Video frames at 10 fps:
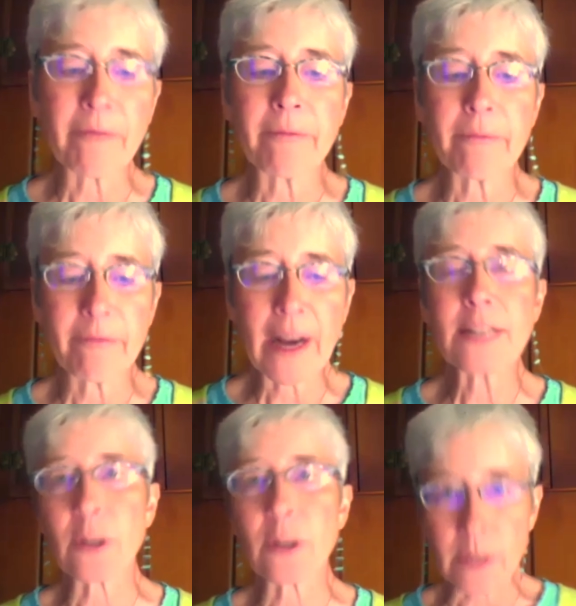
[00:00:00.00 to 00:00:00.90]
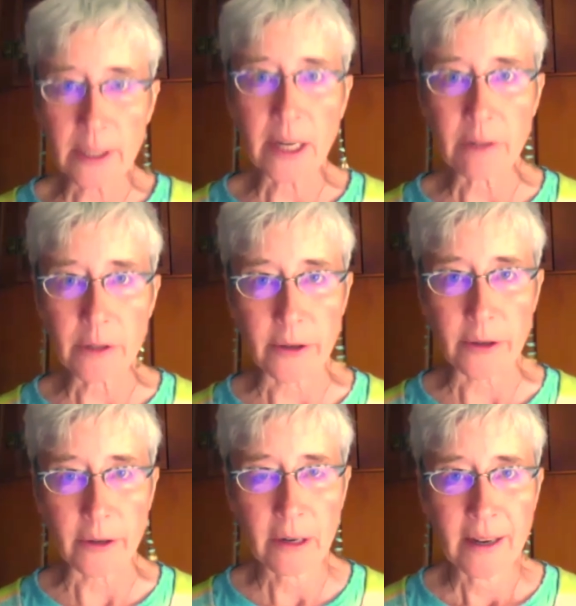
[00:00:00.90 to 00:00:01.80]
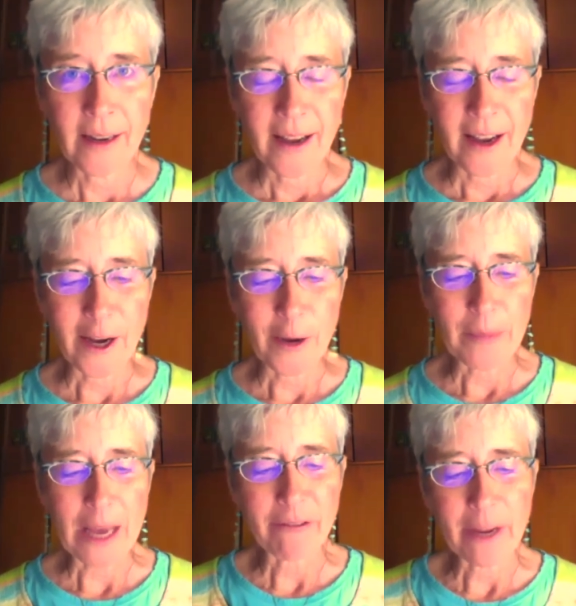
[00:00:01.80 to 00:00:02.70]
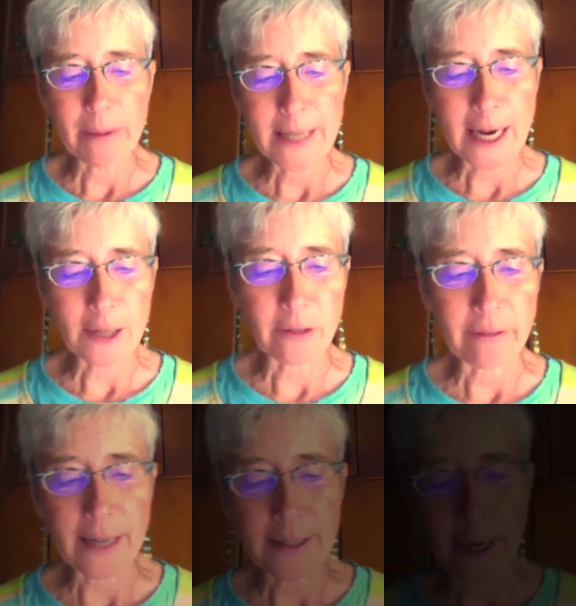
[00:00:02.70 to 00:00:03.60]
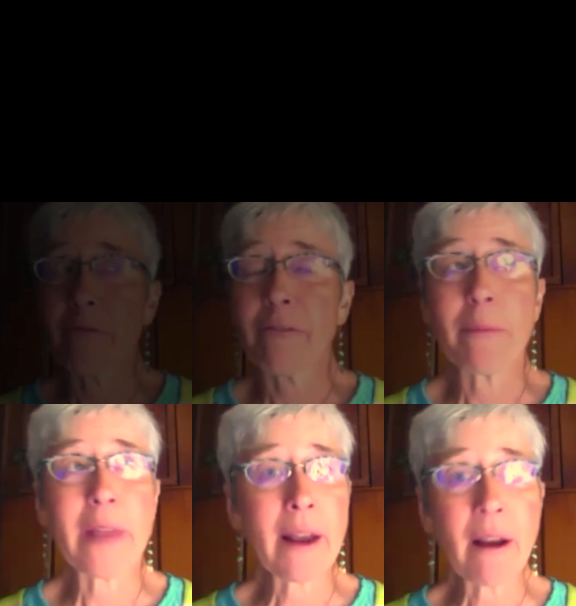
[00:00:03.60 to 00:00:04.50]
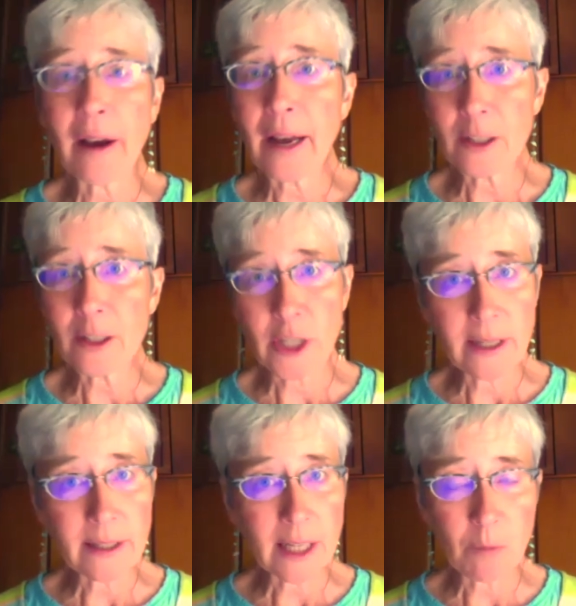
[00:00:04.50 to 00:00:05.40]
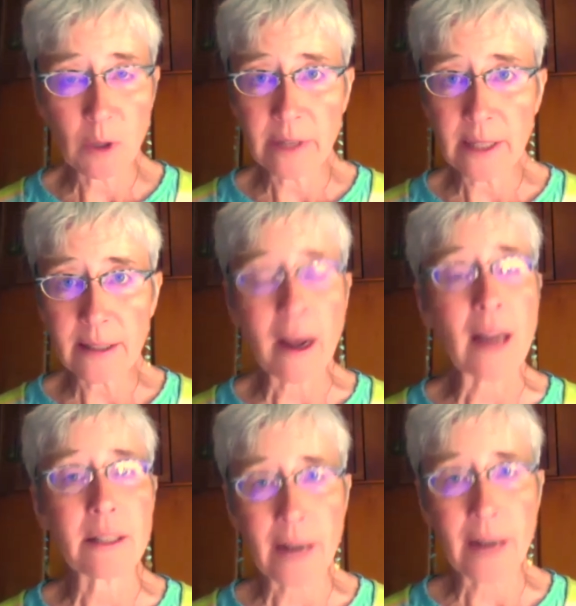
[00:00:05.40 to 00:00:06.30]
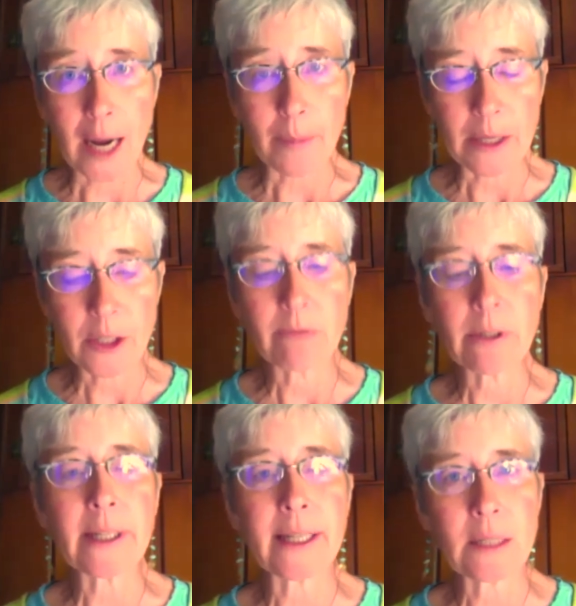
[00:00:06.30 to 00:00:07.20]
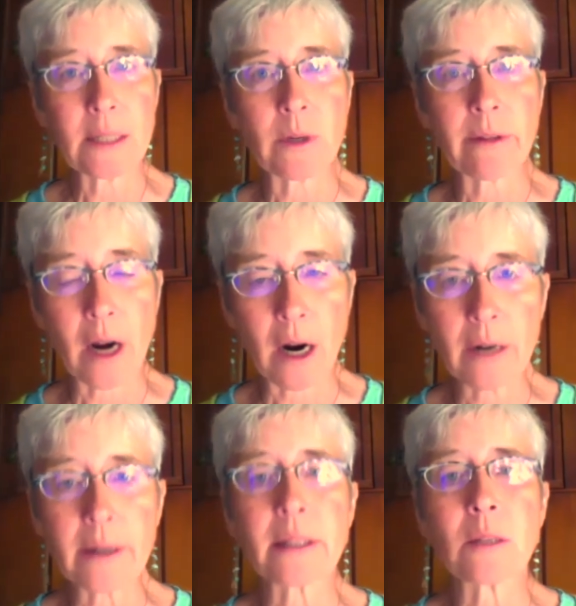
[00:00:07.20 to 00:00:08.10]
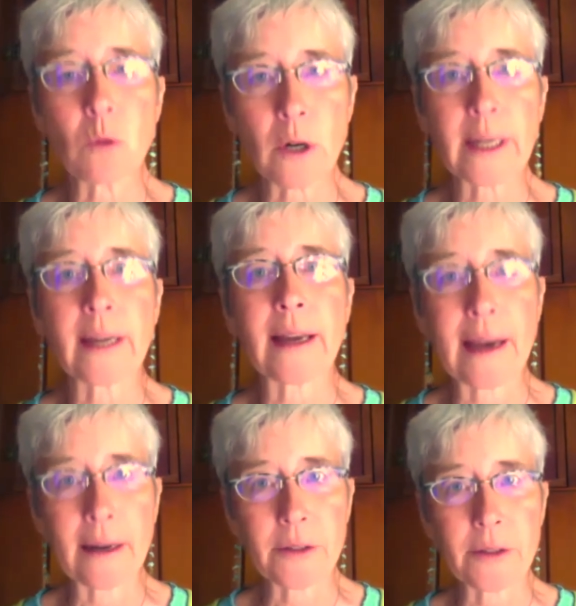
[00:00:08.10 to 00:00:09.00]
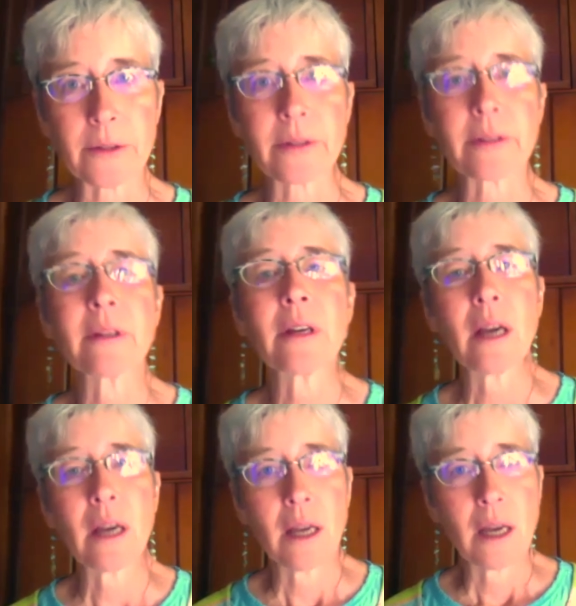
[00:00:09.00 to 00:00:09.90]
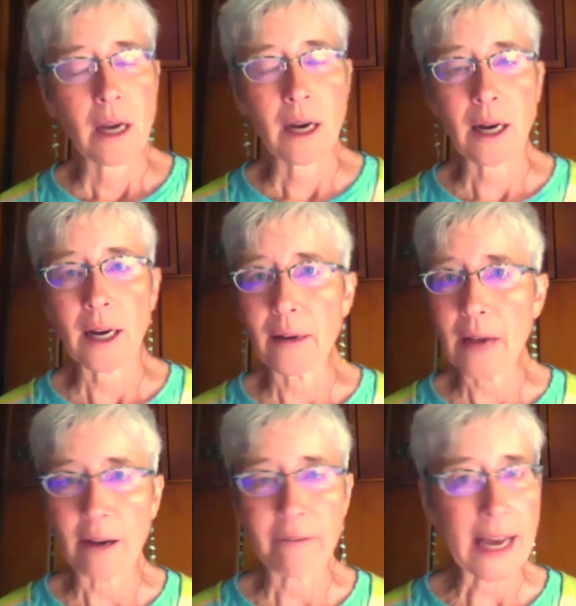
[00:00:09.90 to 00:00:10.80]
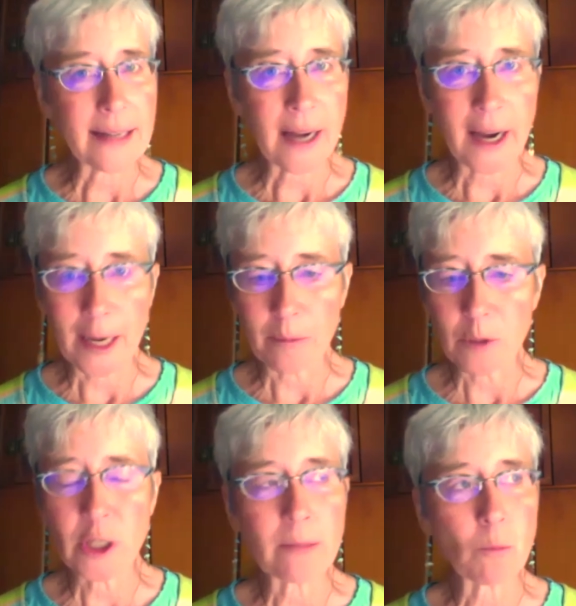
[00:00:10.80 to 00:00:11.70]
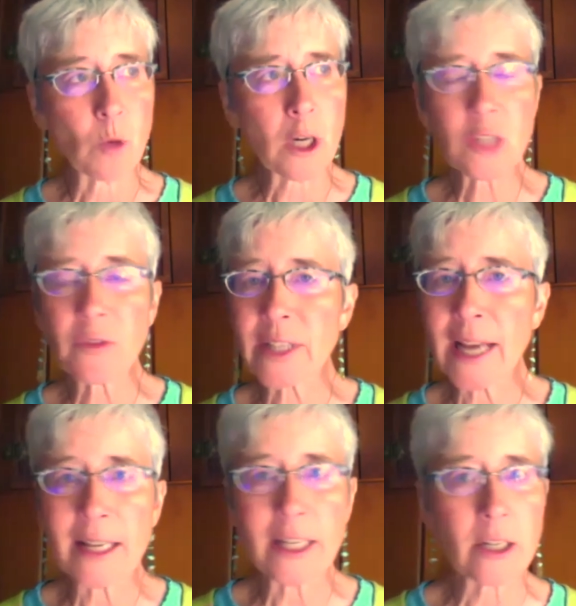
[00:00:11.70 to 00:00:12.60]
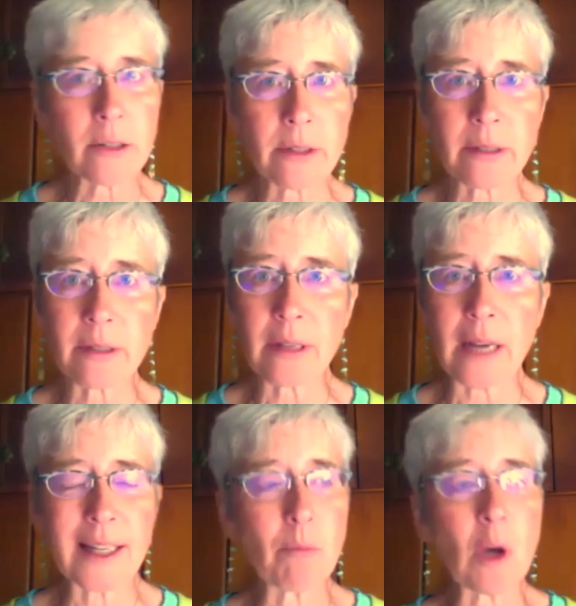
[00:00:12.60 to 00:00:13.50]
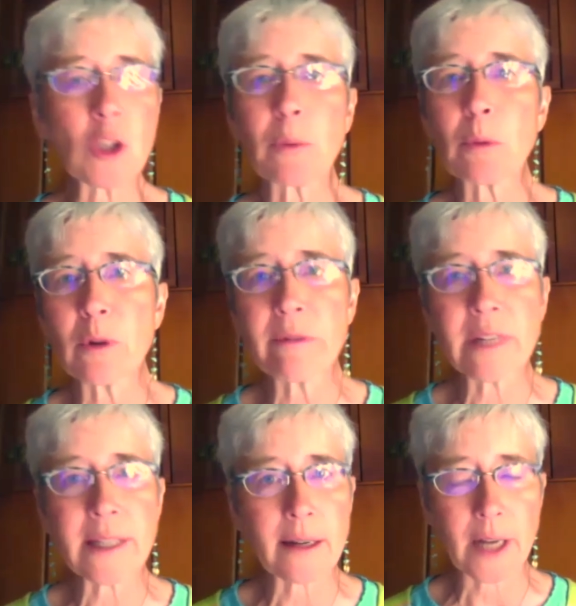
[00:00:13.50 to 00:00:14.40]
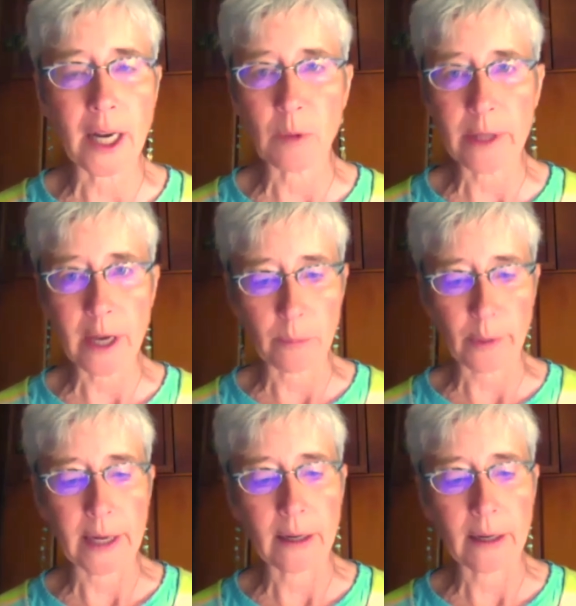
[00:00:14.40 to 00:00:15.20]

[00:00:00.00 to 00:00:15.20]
finds her, discovers her, that famous actor of that time. From then on, she is in movies nonstop, and she really is one of the hardest working actors of that time. She works for 10 years in multiple movies at a time without a break.